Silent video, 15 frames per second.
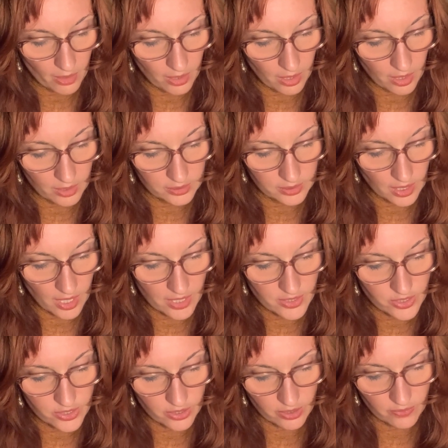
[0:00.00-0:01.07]
A light
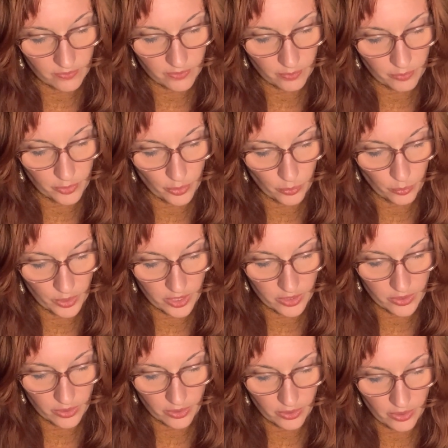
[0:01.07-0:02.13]
shone from the
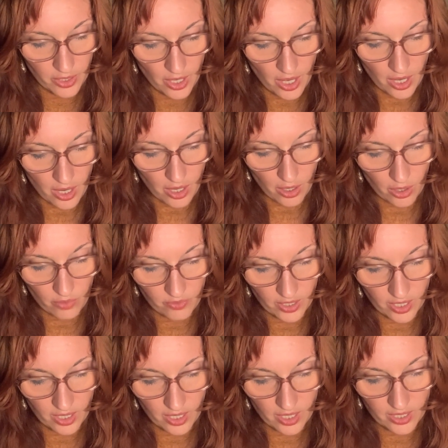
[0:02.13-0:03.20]
window of a
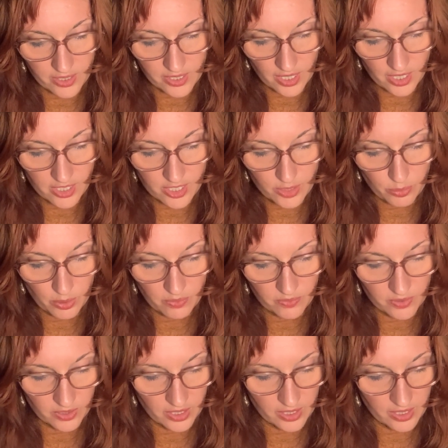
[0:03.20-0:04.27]
hut, and
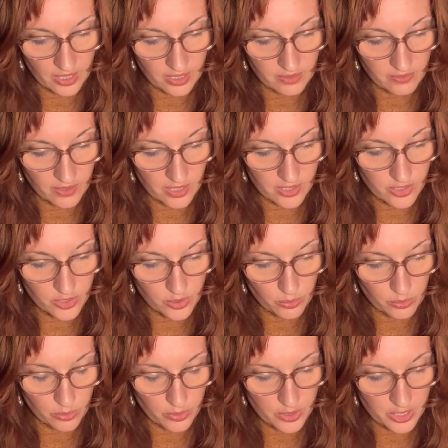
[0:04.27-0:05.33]
swiftly they advanced
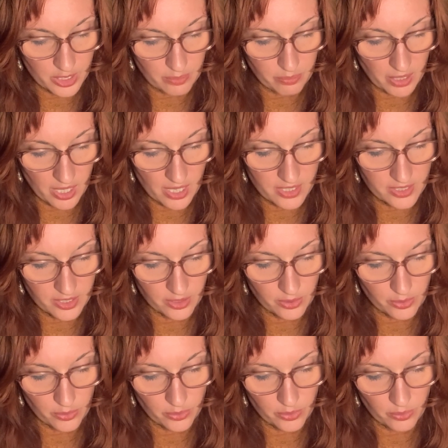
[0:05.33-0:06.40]
towards it, passing
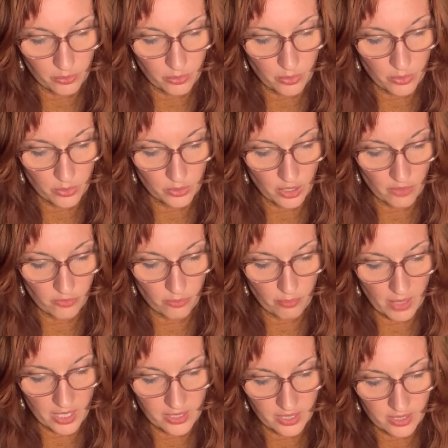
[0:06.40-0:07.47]
through the wall of
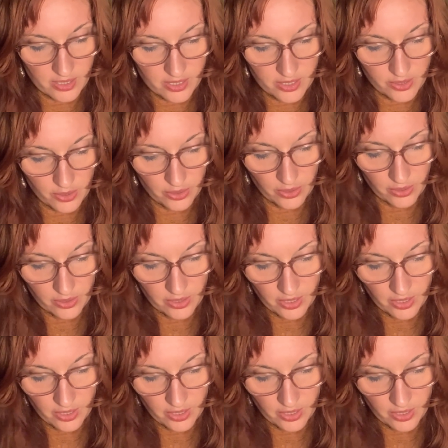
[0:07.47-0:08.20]
mud and stone.